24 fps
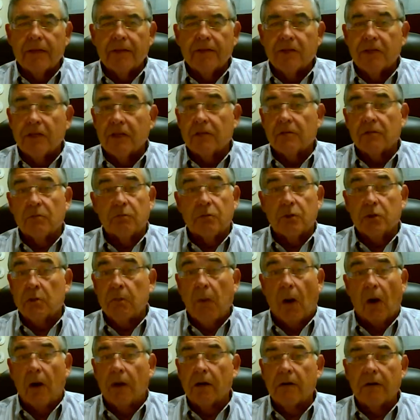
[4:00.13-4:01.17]
she's
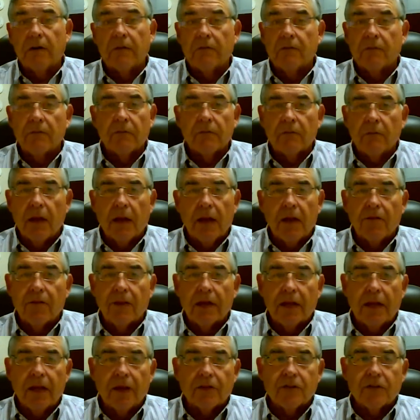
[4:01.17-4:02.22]
smart and
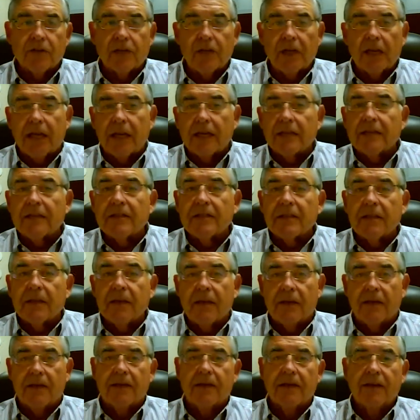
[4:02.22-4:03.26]
everything else, and you get to
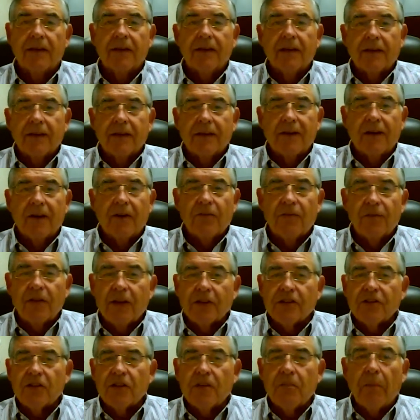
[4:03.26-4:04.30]
see, you know,
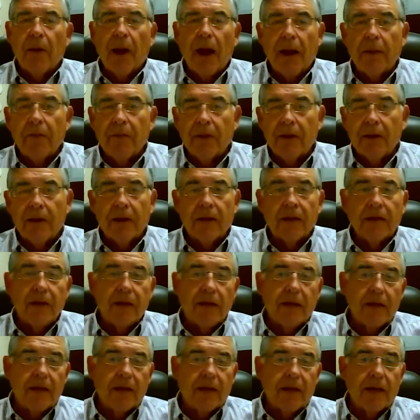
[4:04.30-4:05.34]
VSG Bobby
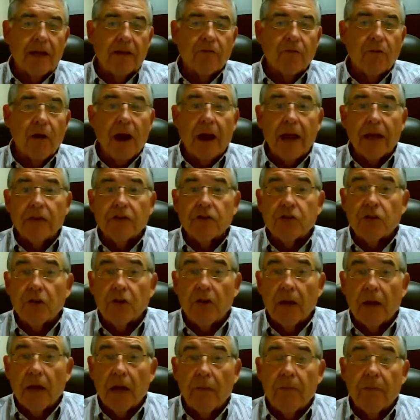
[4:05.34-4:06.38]
and Ryan's
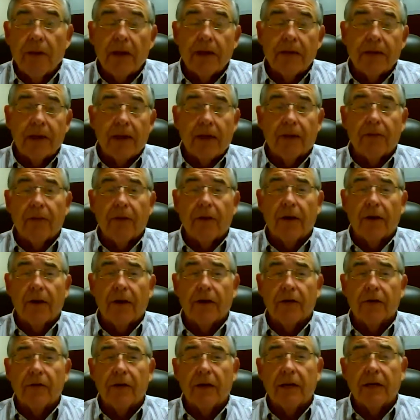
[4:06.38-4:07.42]
journey I met down
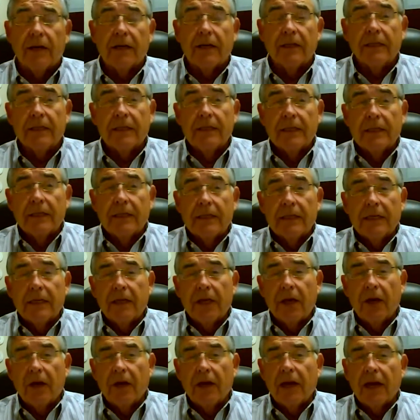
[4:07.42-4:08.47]
there, you
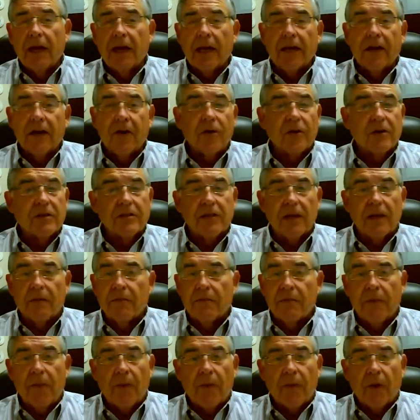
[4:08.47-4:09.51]
know, and of course I
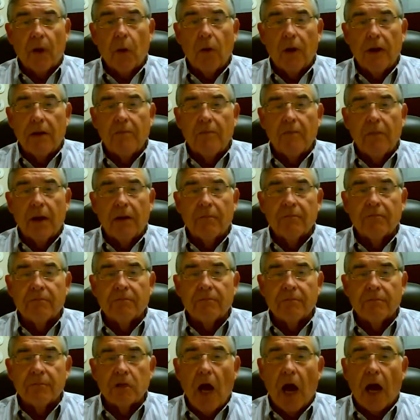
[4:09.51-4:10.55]
met the Queen
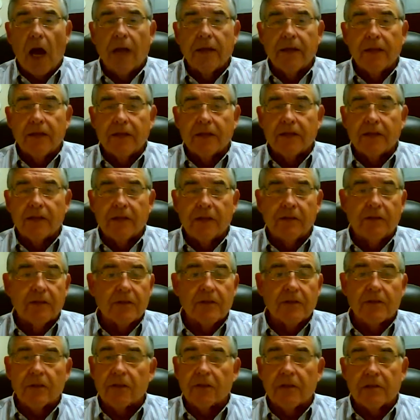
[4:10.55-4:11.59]
Mom, Tanya. She
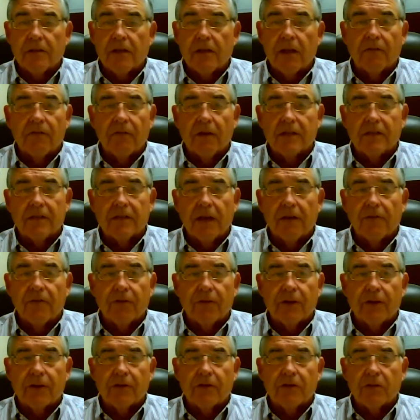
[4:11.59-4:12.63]
just looked as lovely as
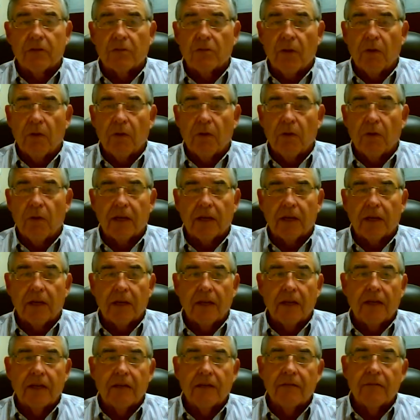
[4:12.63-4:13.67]
ever and
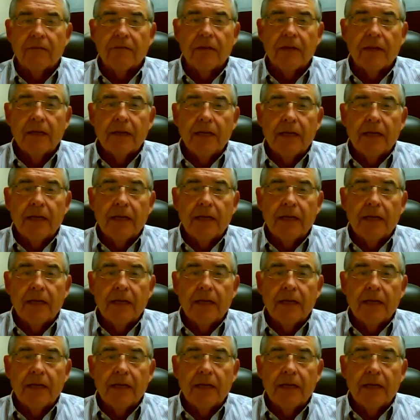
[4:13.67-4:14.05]
articulate, and